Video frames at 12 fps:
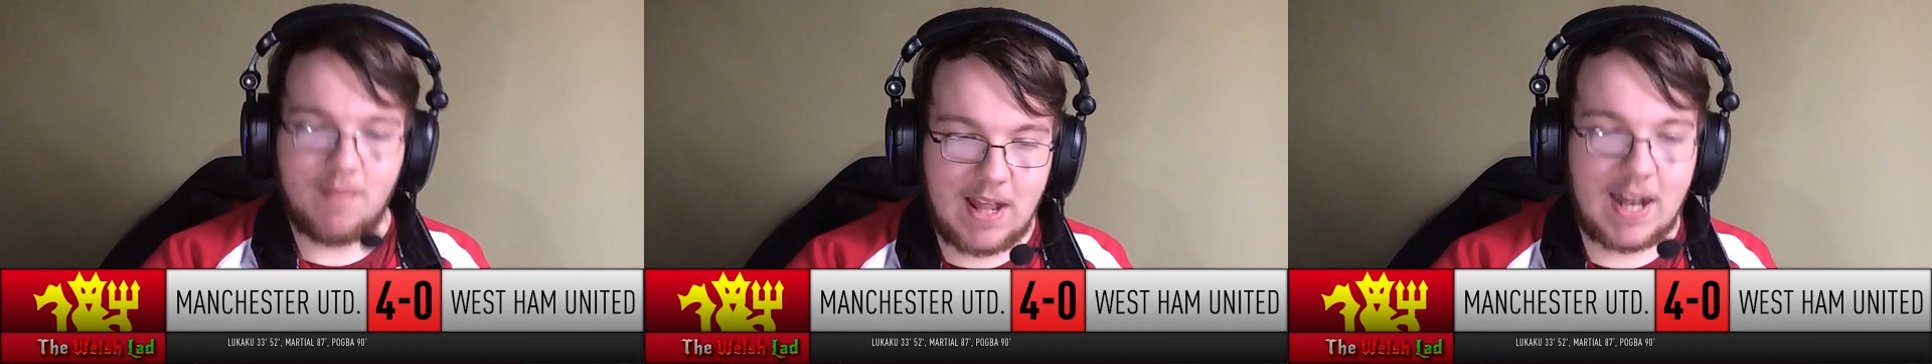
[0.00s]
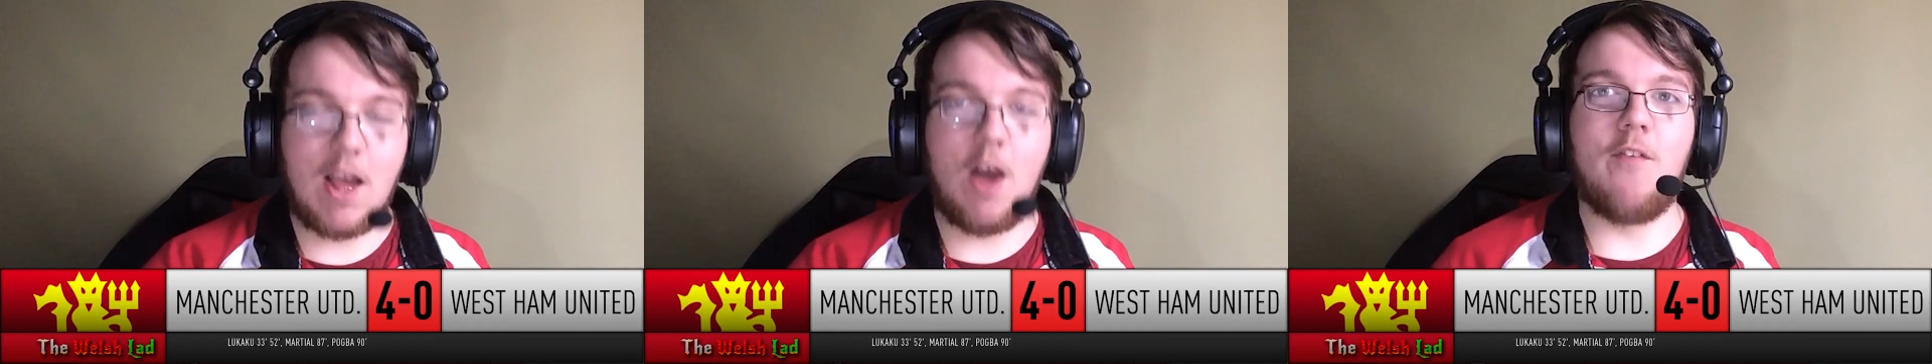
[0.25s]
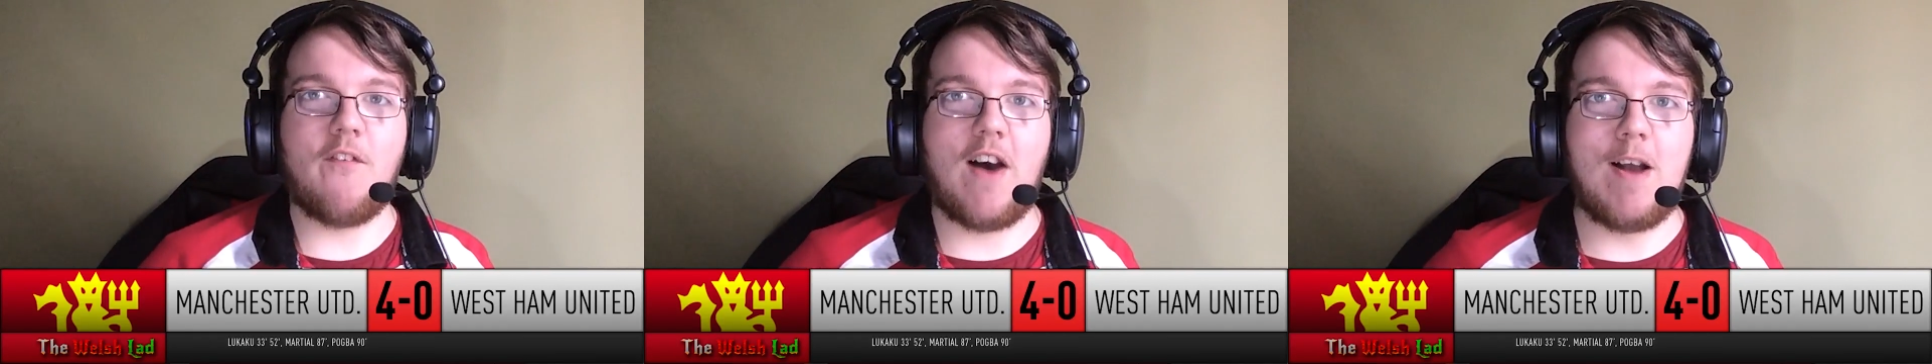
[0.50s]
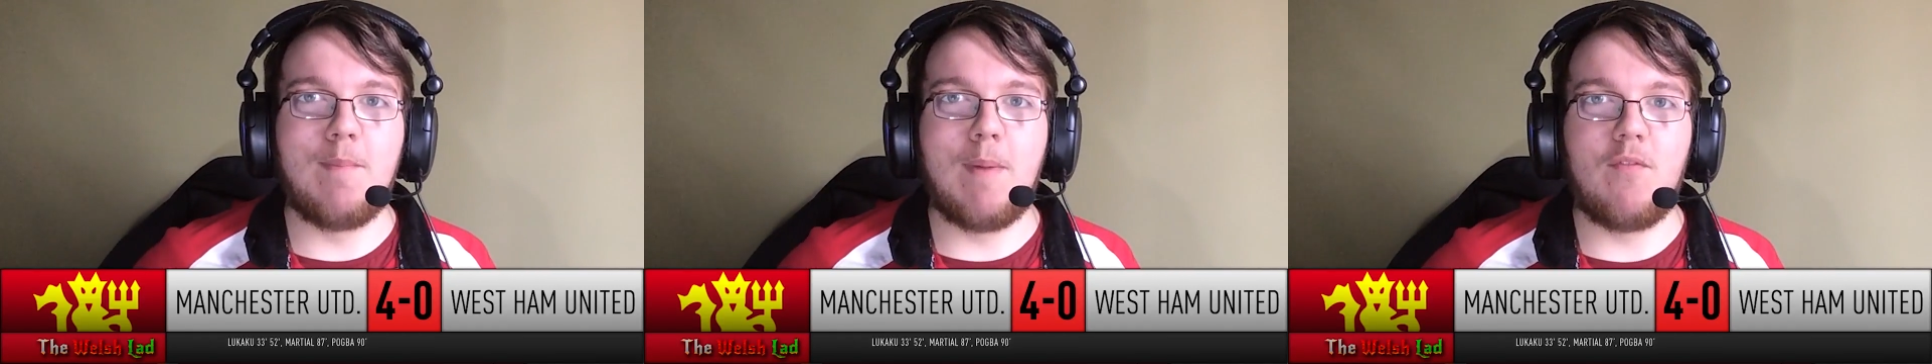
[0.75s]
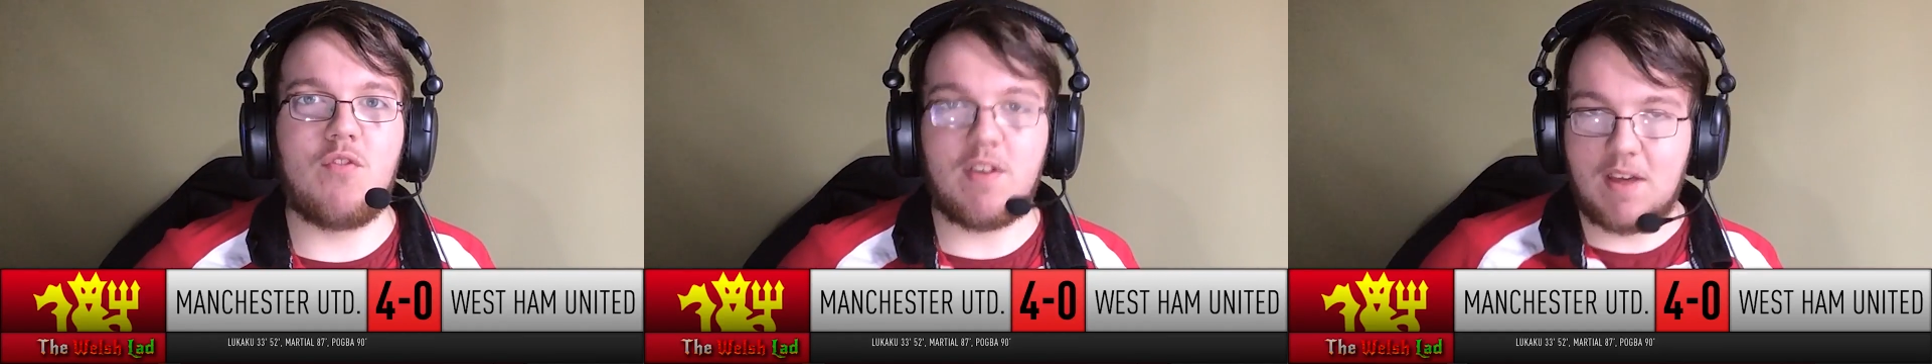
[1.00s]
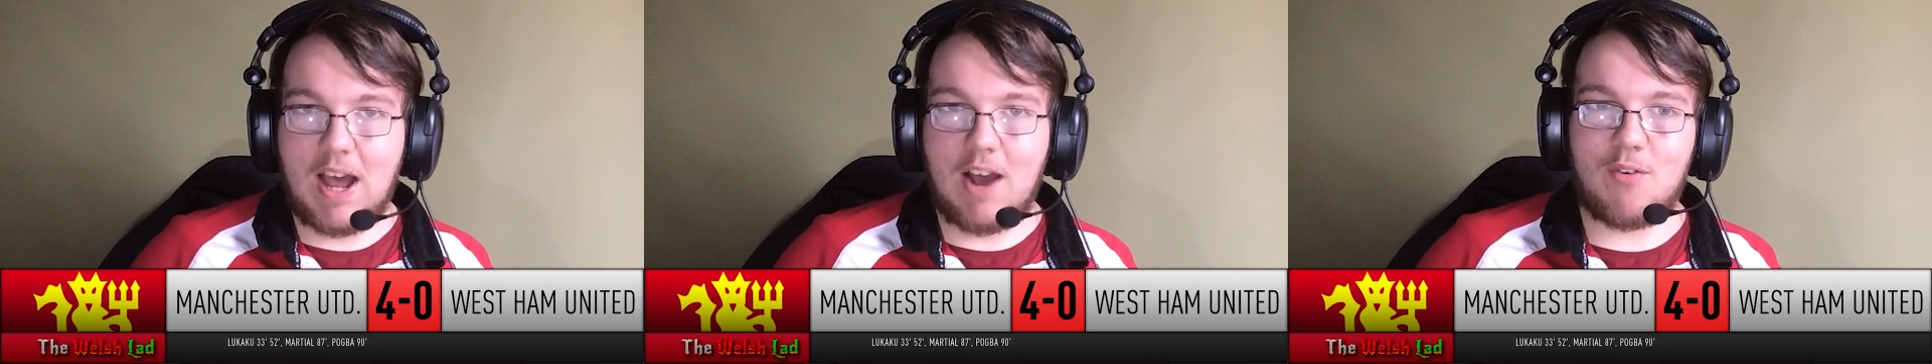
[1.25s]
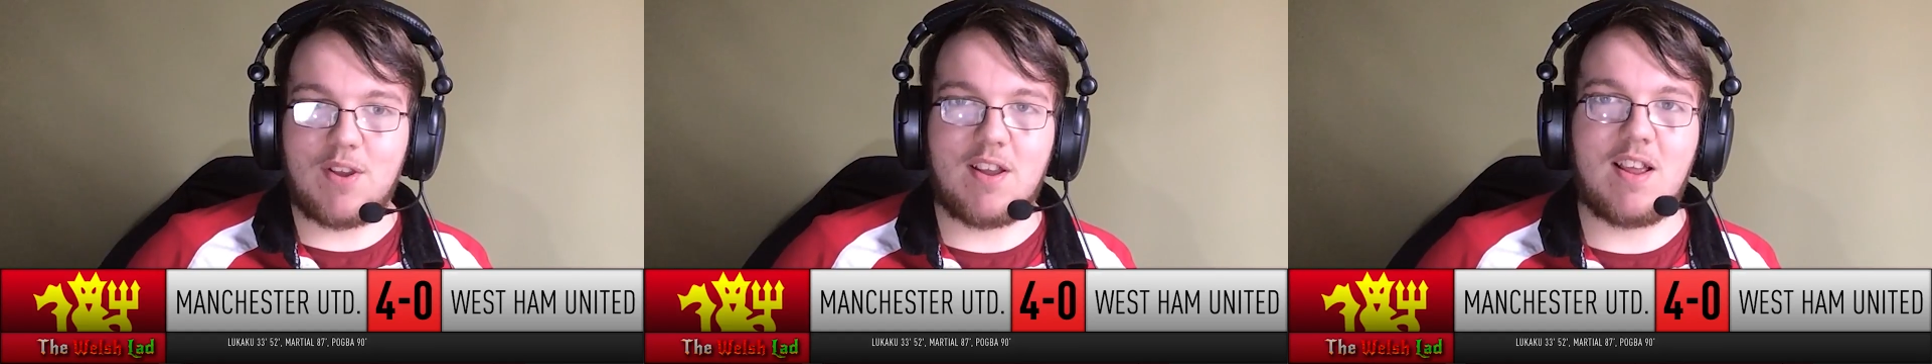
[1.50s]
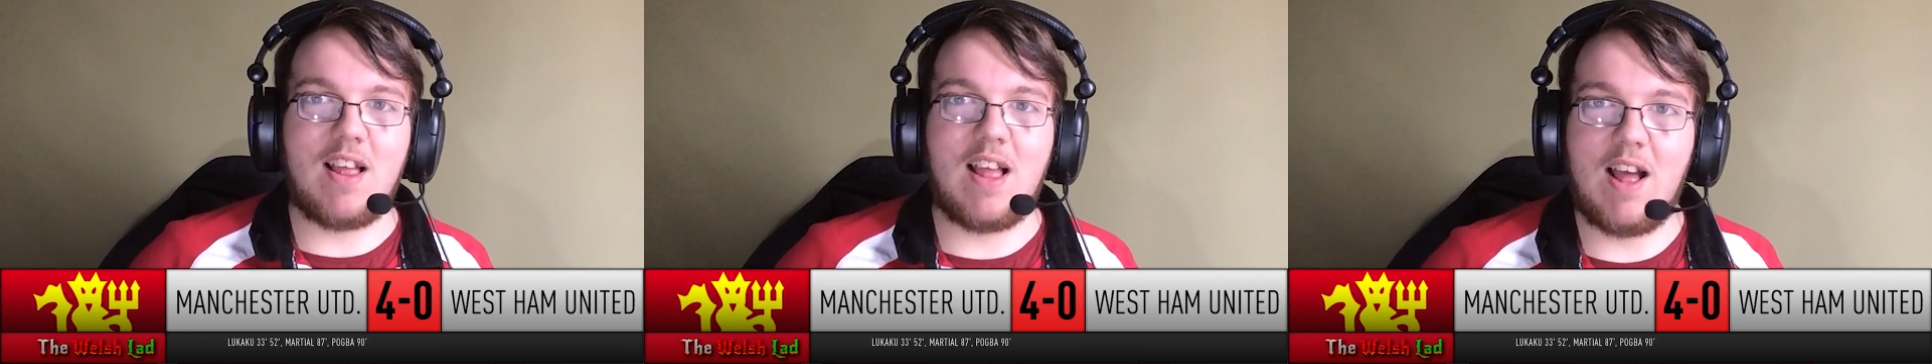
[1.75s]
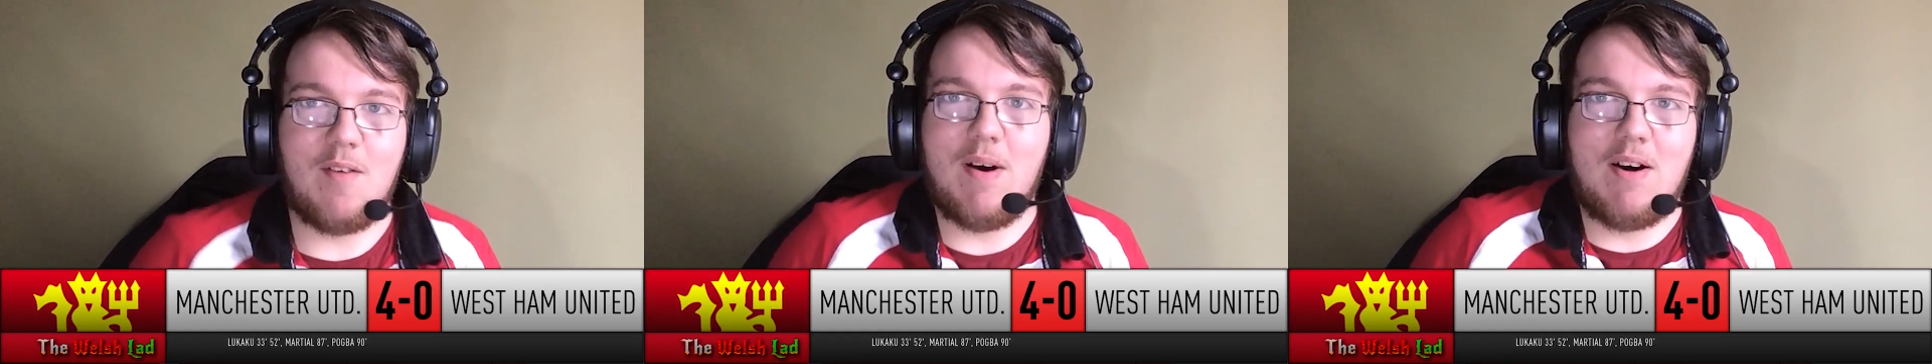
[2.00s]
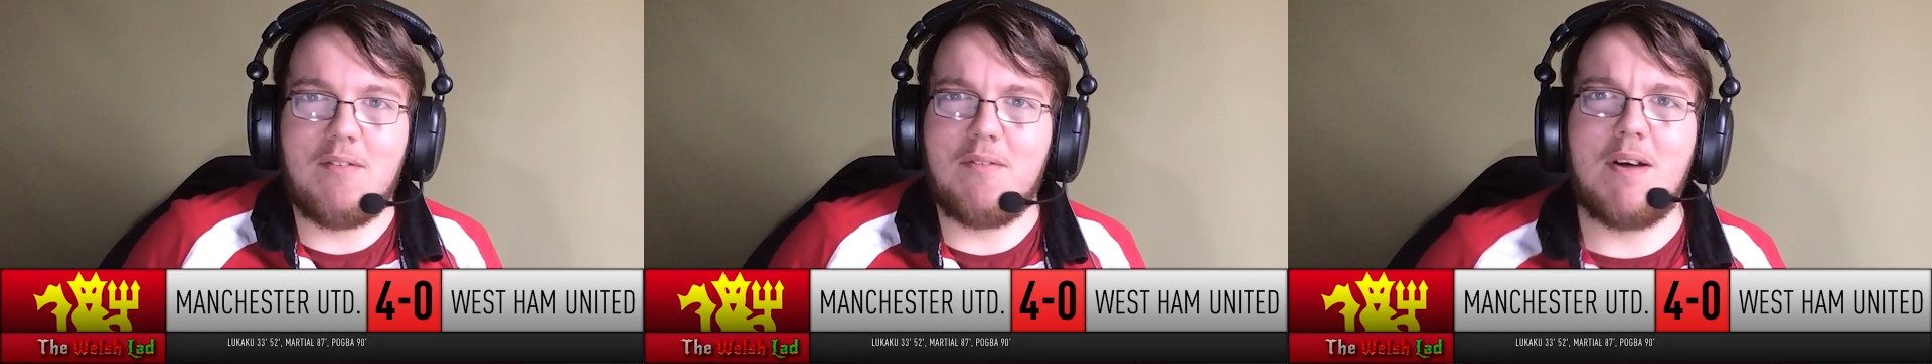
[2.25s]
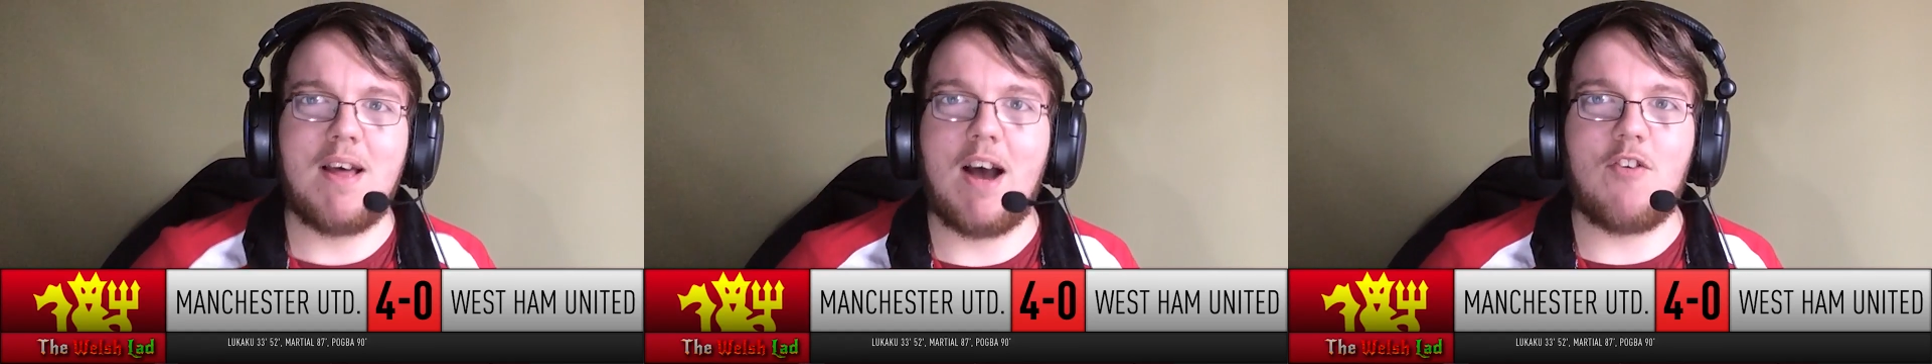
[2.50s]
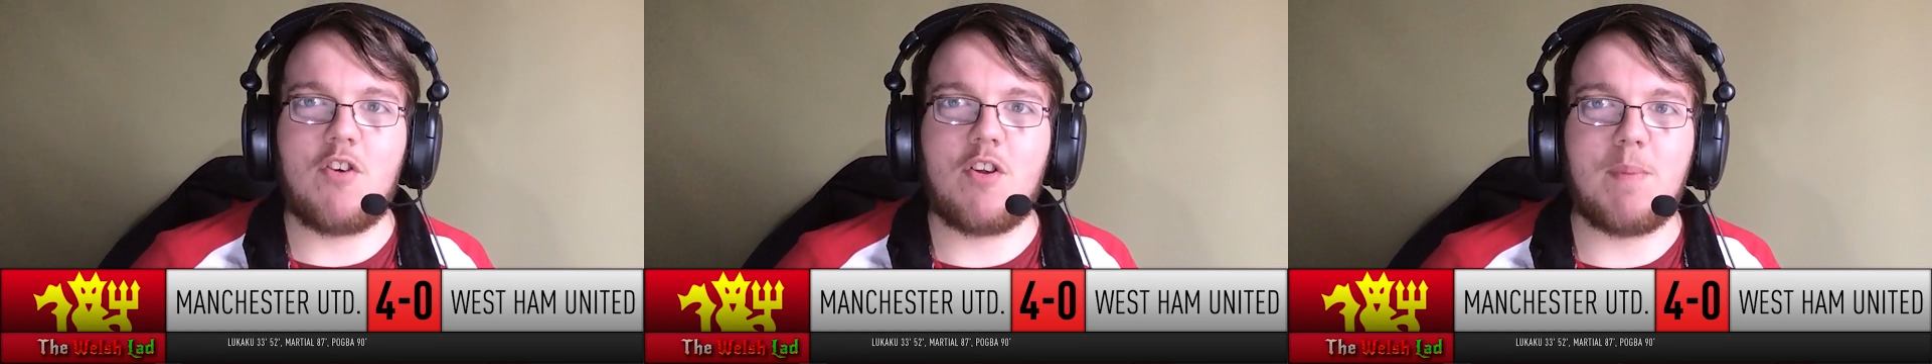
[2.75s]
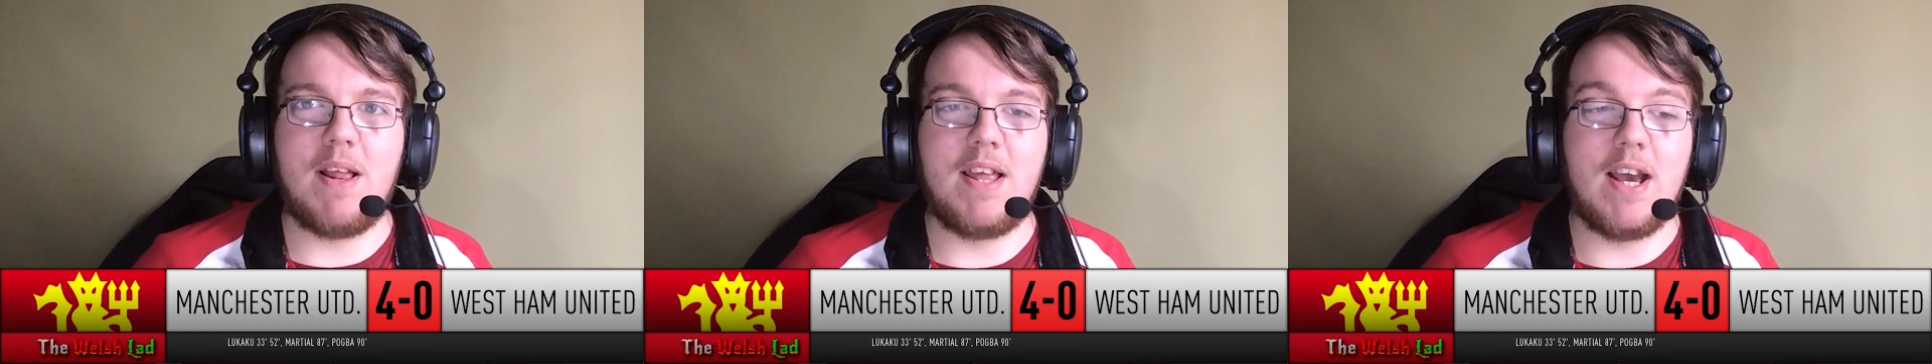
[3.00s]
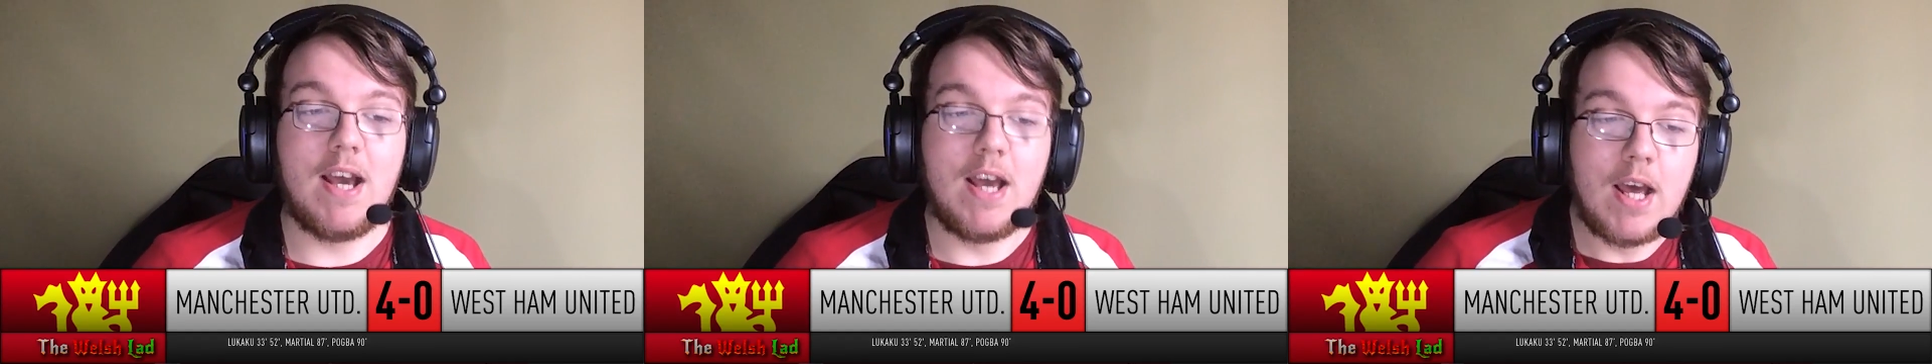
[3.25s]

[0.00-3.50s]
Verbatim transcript: nearly over five months, how we, uh, well, how to explain it, yeah.